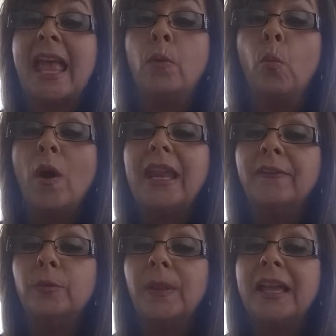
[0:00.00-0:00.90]
at
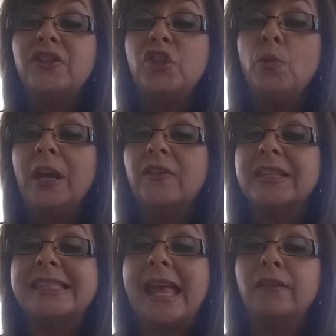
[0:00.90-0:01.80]
whatever place you hear
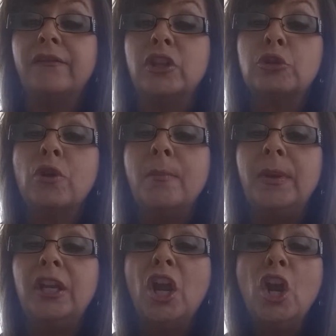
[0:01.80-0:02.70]
the sound of the
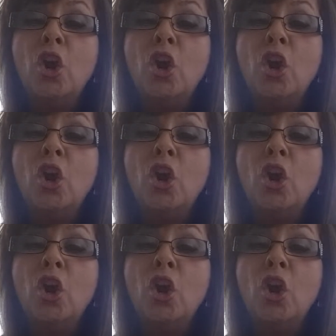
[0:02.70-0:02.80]
trumpet,